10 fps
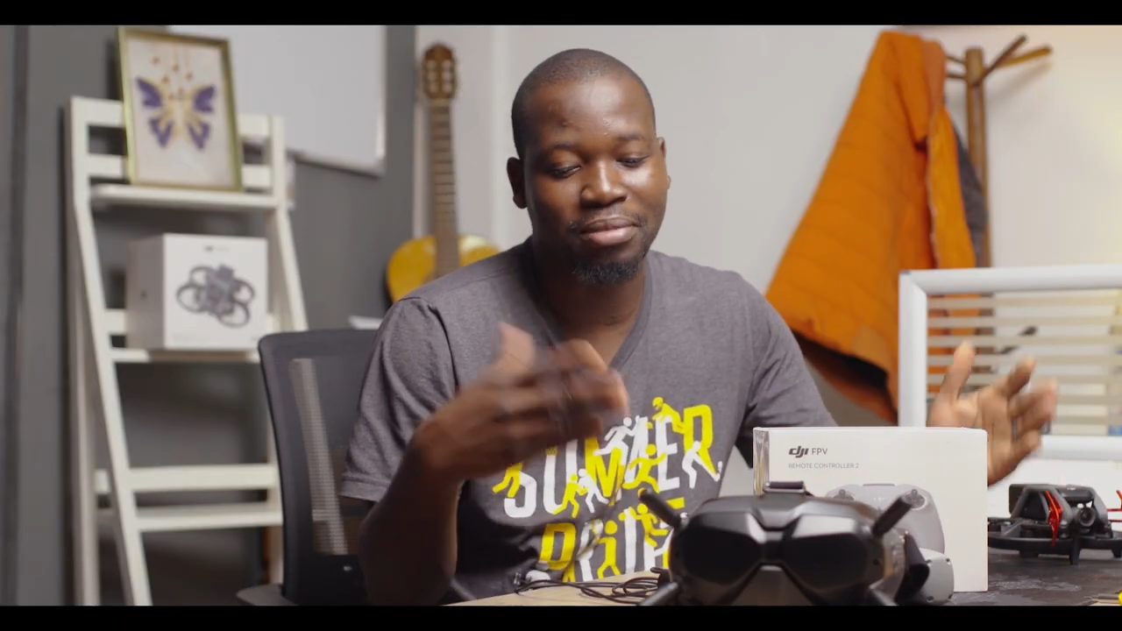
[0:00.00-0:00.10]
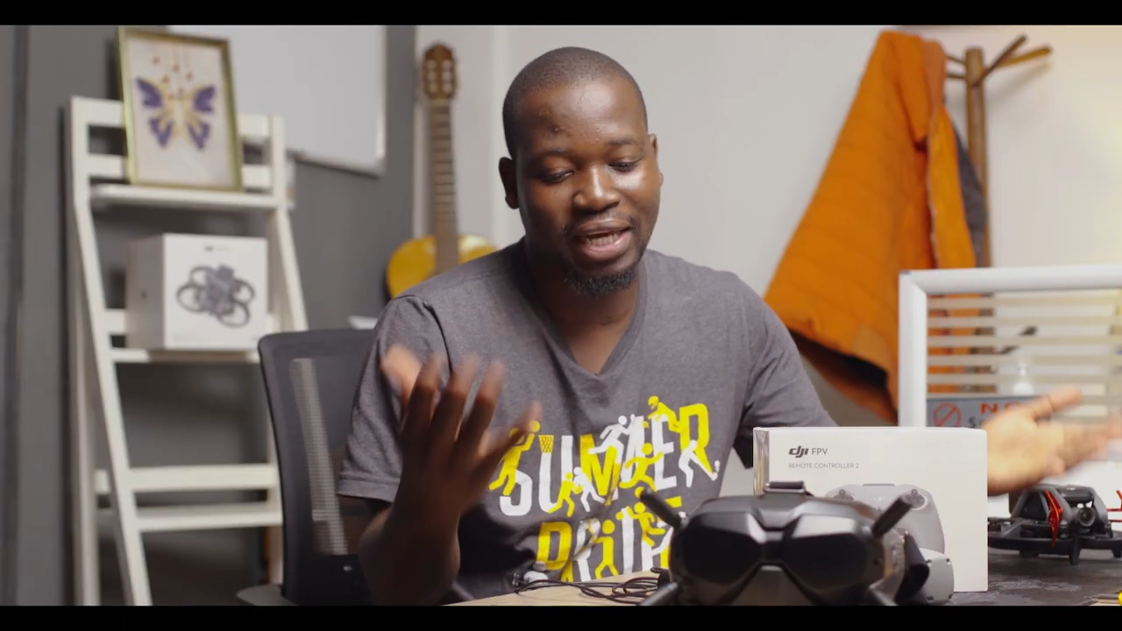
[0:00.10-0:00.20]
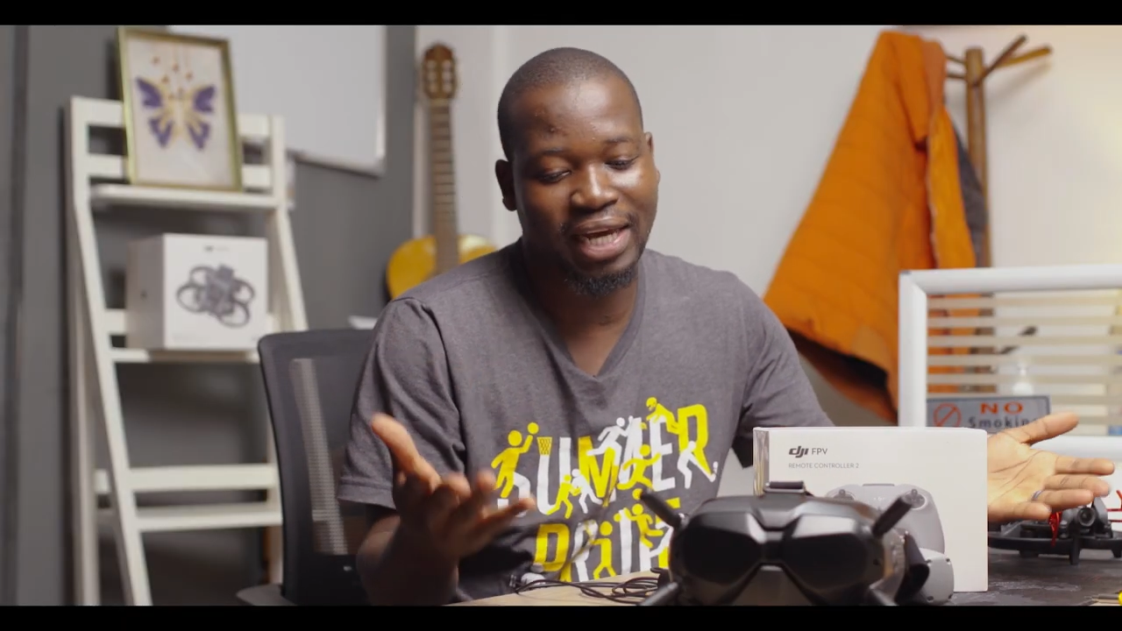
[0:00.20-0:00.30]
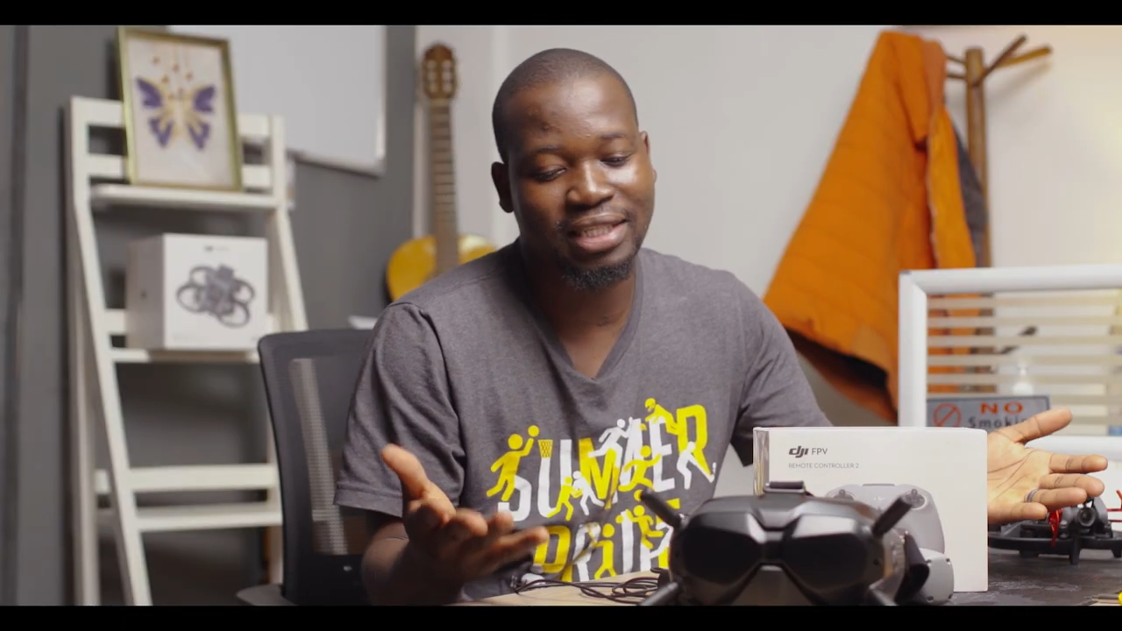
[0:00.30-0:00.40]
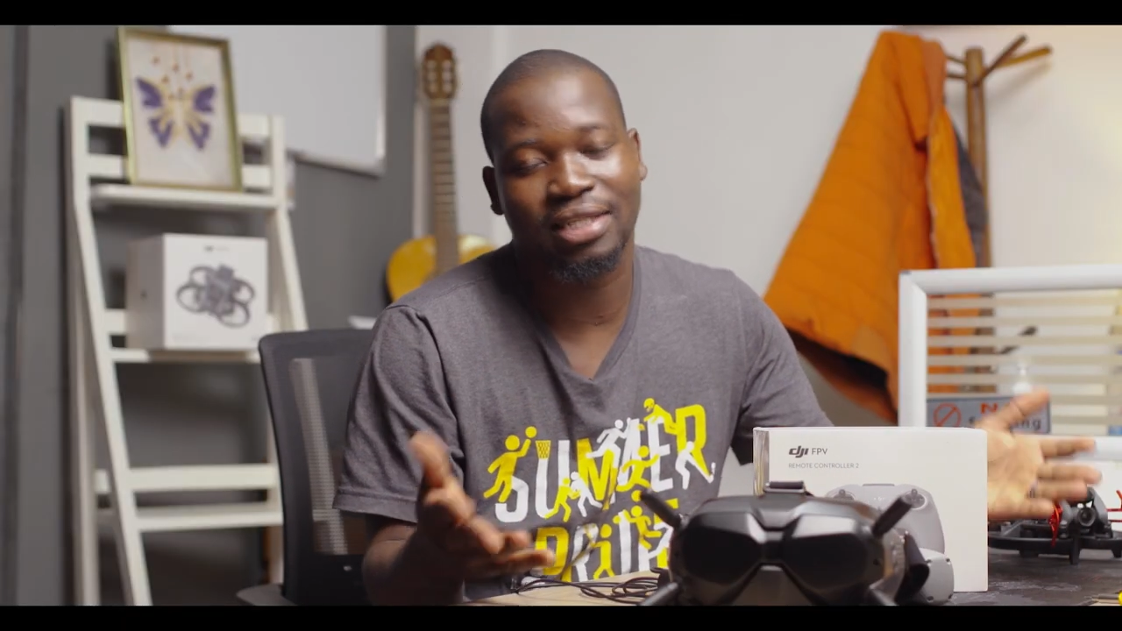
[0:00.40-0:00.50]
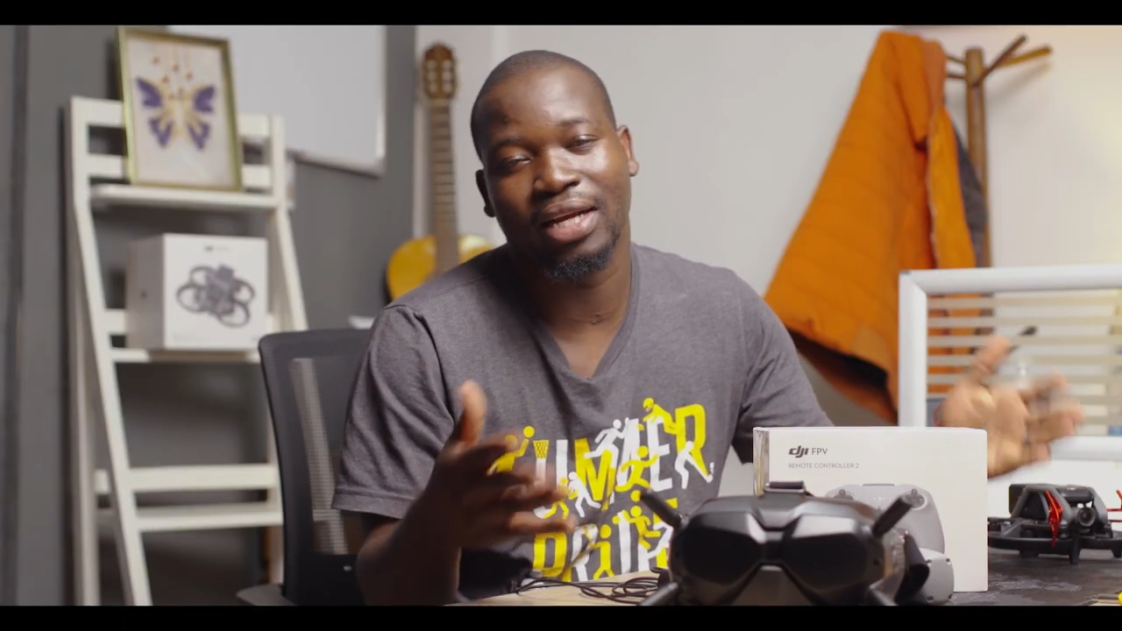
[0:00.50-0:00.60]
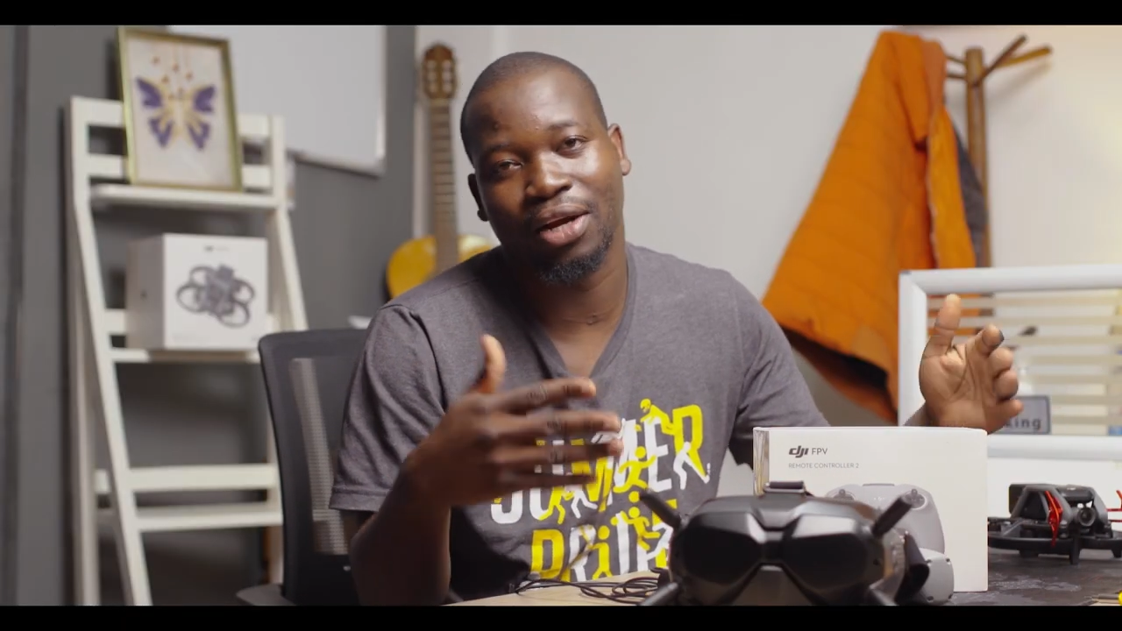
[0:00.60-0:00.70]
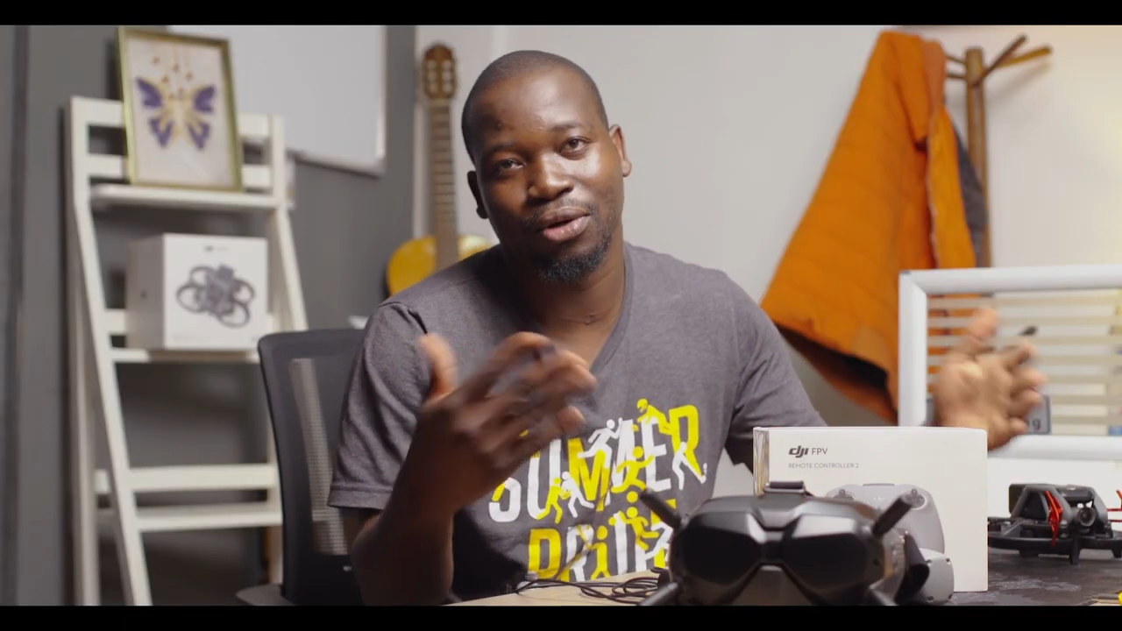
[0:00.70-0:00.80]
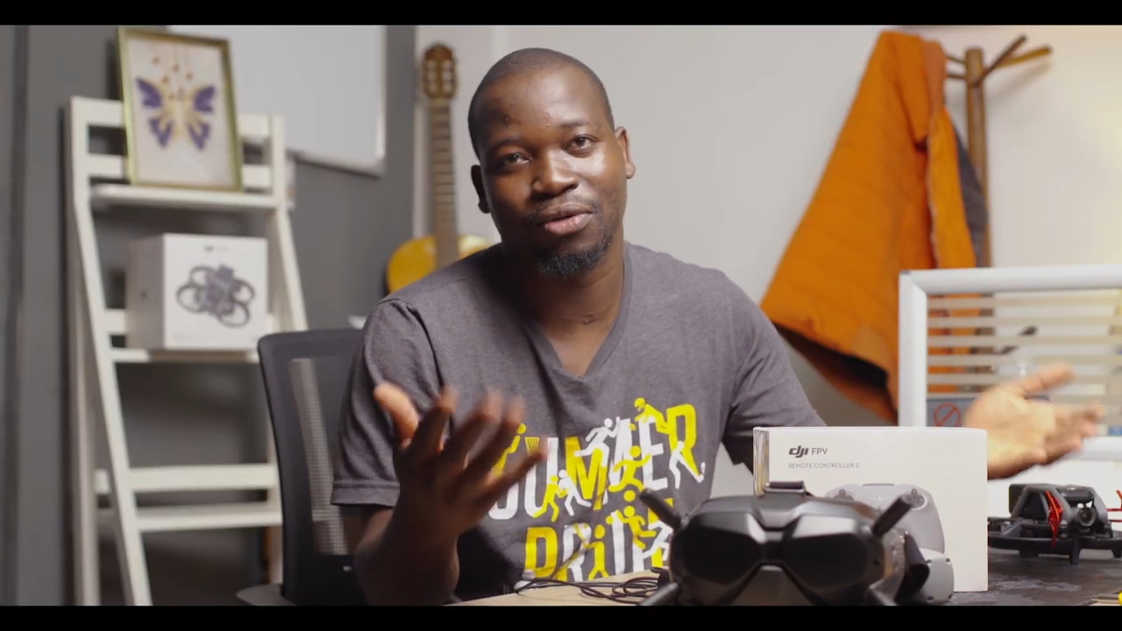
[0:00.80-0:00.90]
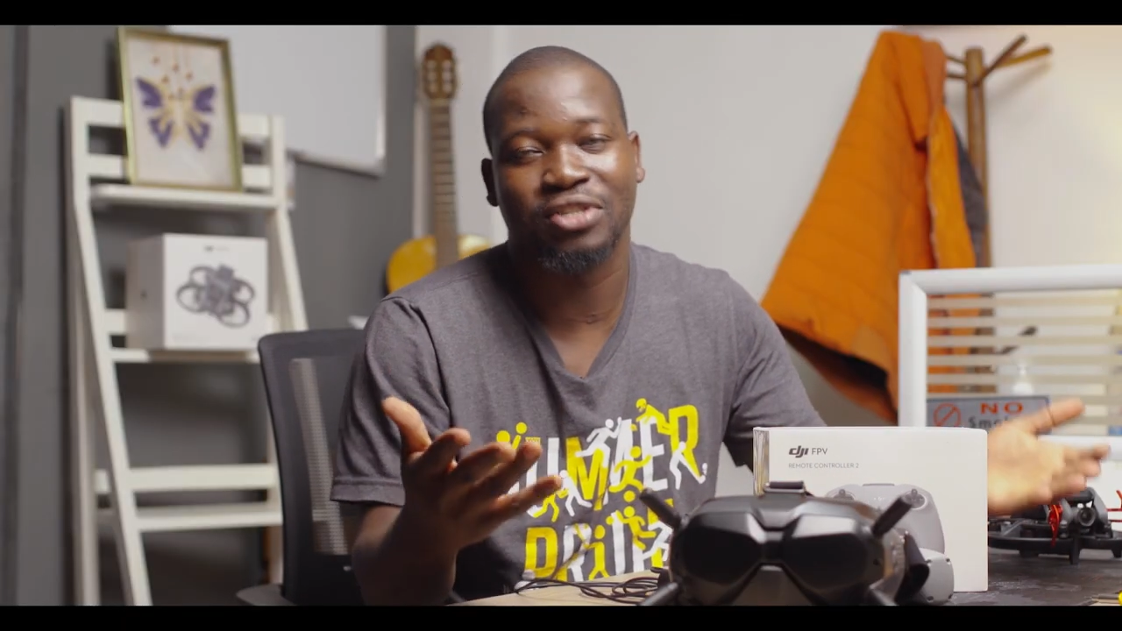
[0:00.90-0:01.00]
get a lot of